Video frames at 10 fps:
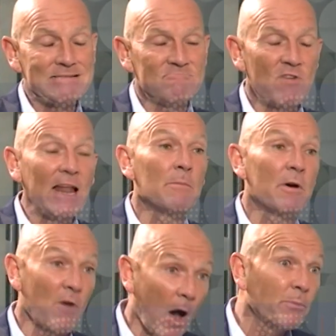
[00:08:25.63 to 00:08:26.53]
realm
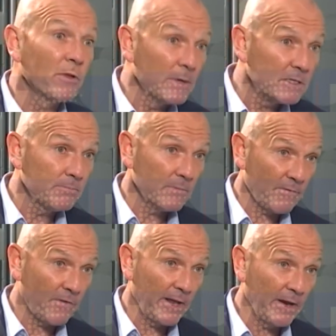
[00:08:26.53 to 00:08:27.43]
of optimism
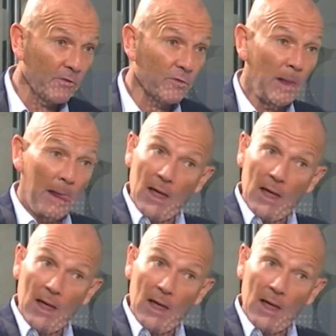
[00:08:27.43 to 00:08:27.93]
for the industry.